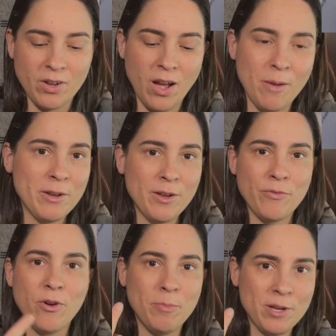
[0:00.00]
I'm going to
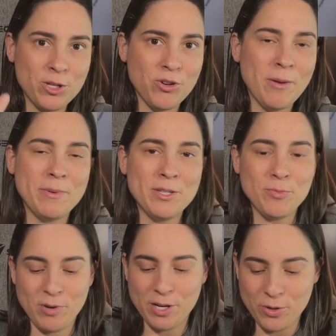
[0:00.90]
throw a picture up. It's
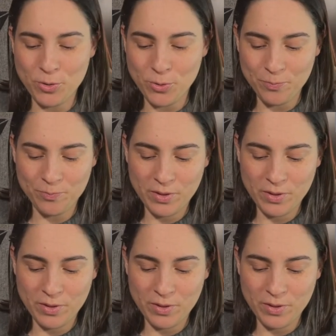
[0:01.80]
pretty cool.